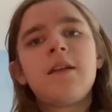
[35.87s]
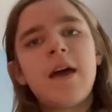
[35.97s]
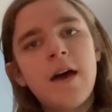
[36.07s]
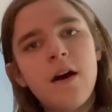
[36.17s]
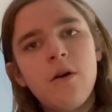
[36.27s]

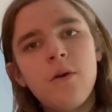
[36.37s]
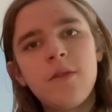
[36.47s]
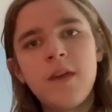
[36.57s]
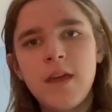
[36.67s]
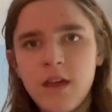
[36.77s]
Now,
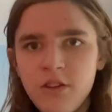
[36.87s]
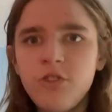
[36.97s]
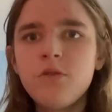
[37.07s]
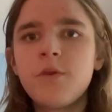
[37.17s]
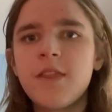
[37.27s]
the
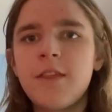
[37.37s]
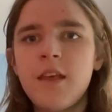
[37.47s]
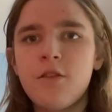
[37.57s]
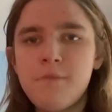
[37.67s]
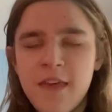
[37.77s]
issue with
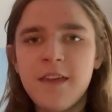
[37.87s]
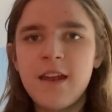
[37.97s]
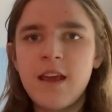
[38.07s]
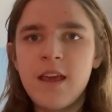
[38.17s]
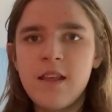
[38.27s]
this
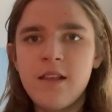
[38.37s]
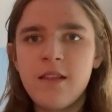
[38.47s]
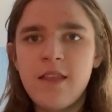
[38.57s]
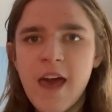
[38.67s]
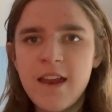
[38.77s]
method
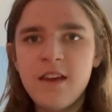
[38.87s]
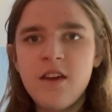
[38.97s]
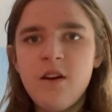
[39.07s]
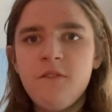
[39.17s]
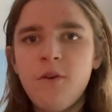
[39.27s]
is that
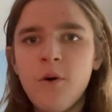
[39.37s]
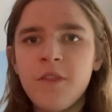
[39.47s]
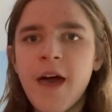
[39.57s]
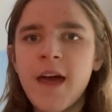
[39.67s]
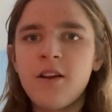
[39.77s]

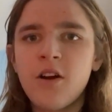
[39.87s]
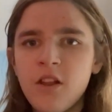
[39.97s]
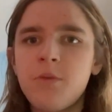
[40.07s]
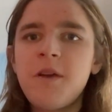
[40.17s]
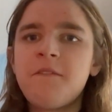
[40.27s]
for that
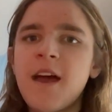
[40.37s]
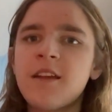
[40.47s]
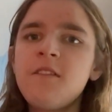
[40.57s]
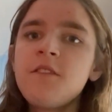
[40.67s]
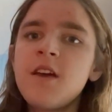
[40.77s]
harness to be
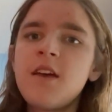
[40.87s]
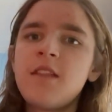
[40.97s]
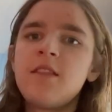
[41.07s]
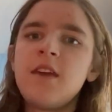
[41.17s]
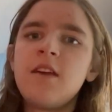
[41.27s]
effective,
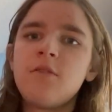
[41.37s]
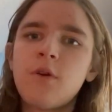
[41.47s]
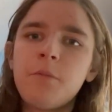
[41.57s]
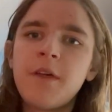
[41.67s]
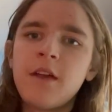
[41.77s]
the
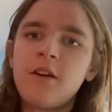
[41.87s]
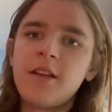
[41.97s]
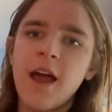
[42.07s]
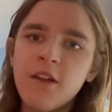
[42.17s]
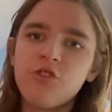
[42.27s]
rope that you're
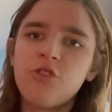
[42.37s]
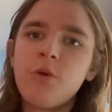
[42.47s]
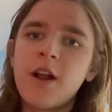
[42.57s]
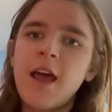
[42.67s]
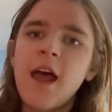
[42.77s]
attached
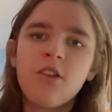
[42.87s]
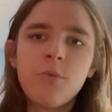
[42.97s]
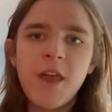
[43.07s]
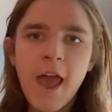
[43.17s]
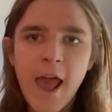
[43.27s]
to on it has
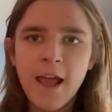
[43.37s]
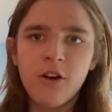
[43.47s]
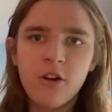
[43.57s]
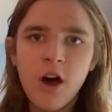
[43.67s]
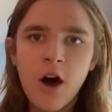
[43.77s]
to be
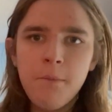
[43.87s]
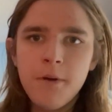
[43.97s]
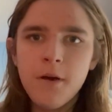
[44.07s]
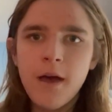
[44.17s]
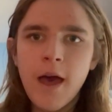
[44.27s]
anchored
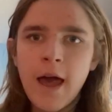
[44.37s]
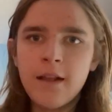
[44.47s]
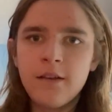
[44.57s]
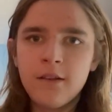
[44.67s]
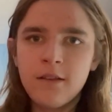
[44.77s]
up
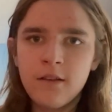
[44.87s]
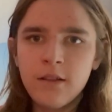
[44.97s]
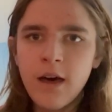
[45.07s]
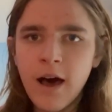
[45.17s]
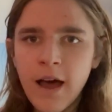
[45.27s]
at
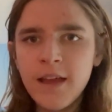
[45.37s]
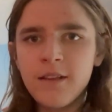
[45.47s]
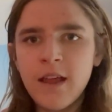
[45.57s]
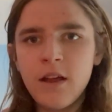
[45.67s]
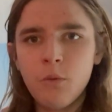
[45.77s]
the
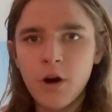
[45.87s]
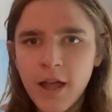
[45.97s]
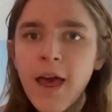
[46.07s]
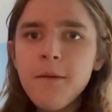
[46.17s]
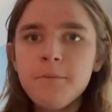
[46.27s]
height that you're
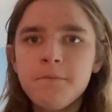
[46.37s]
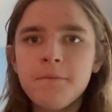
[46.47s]
working at.